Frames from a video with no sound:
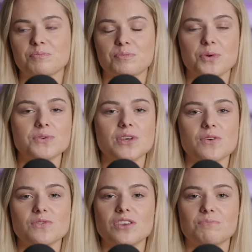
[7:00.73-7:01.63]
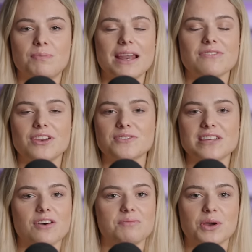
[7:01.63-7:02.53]
But also believe in
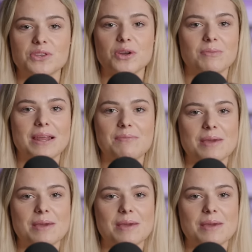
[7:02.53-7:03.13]
yourself, because not many